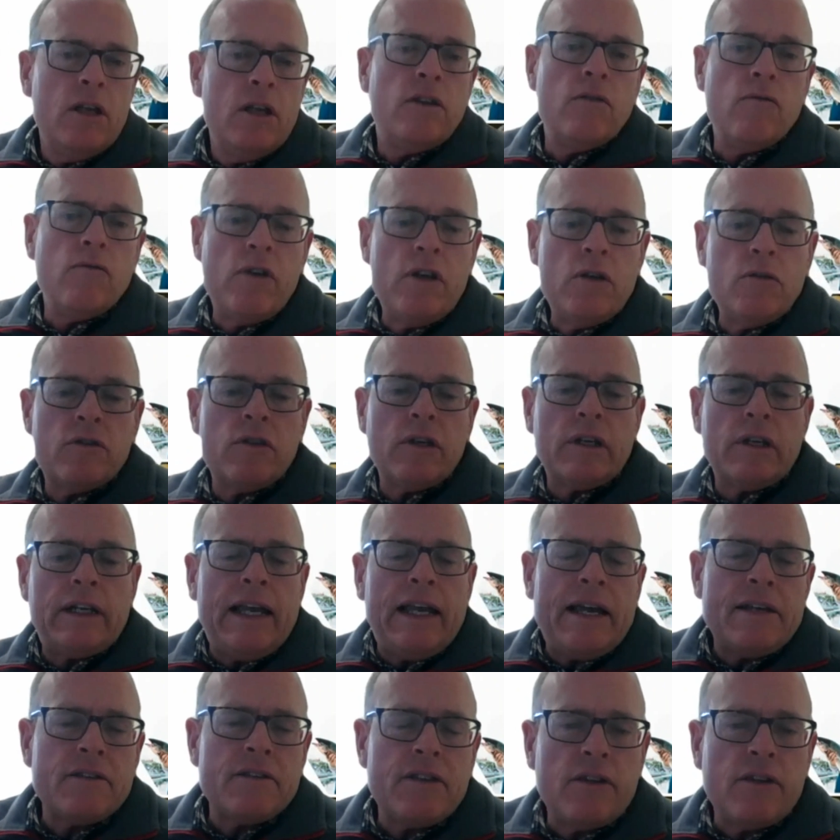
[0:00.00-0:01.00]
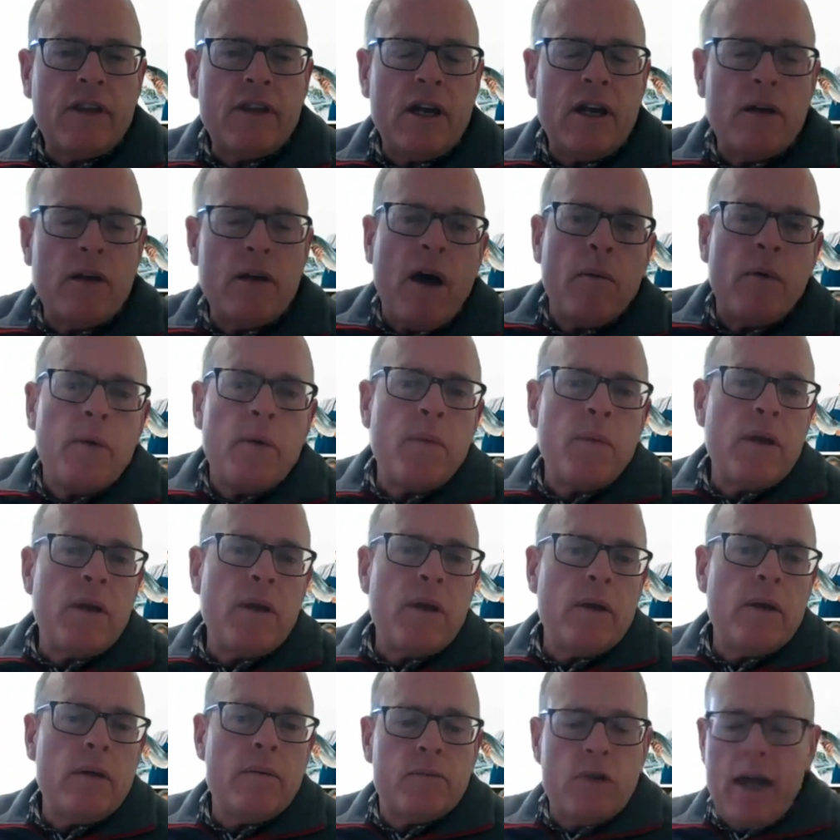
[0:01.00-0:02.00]
the reuse of glass, that there'd probably
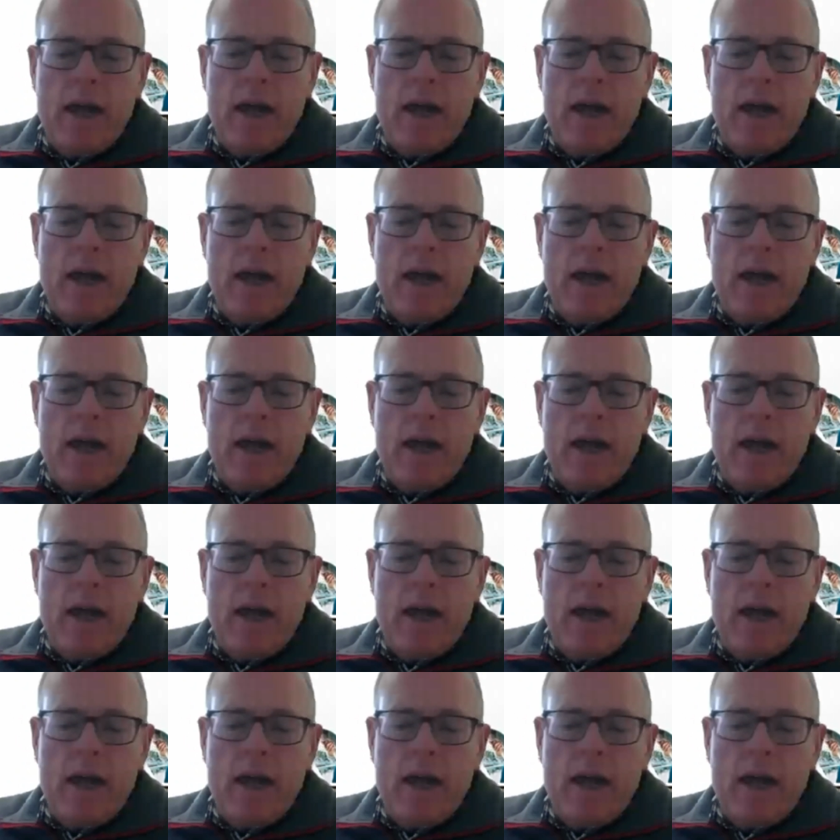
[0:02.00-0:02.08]
be